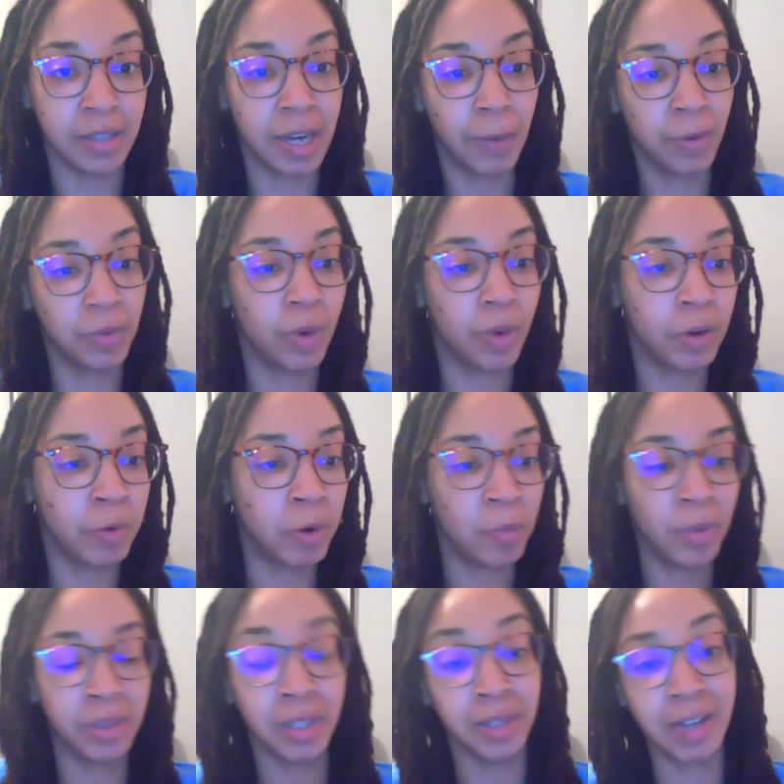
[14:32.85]
I was wondering
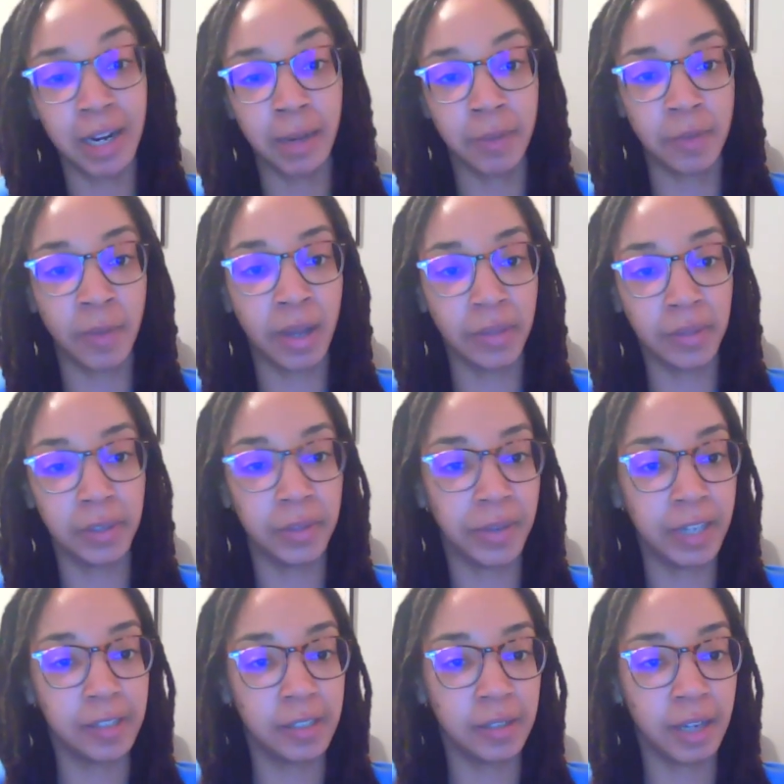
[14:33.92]
what the lineups might look
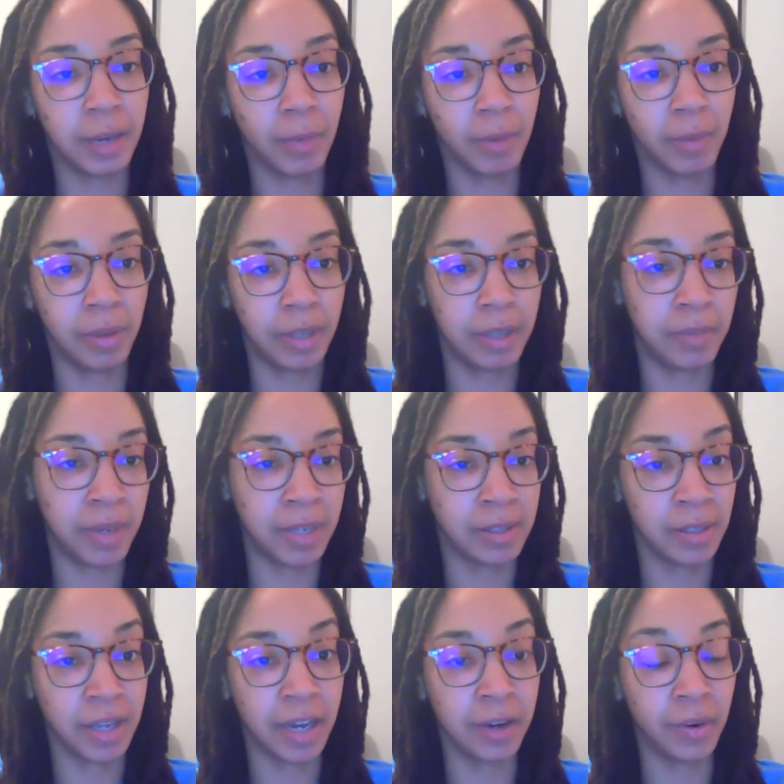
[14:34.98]
like tonight with Malik
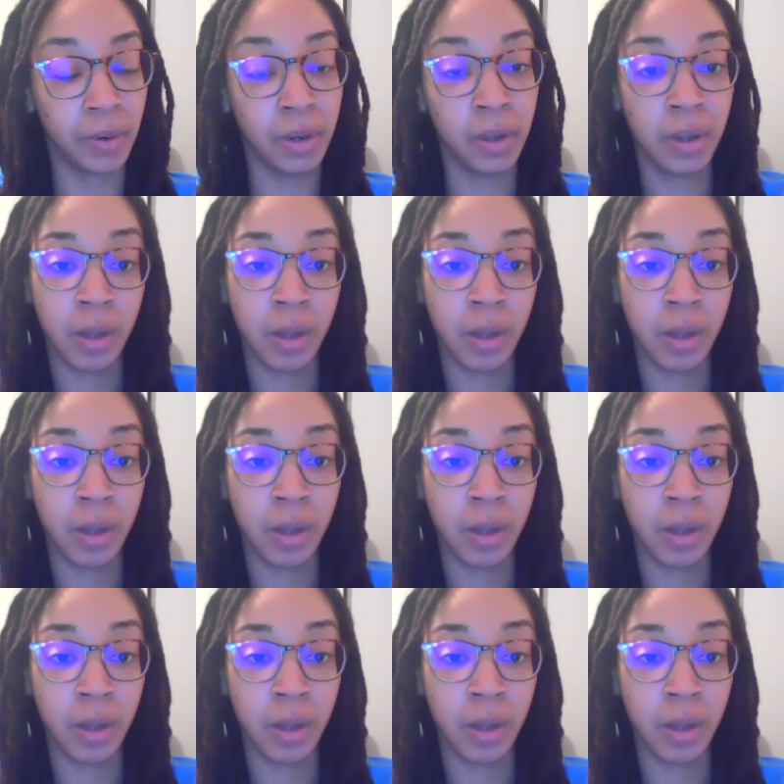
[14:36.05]
Beasley out.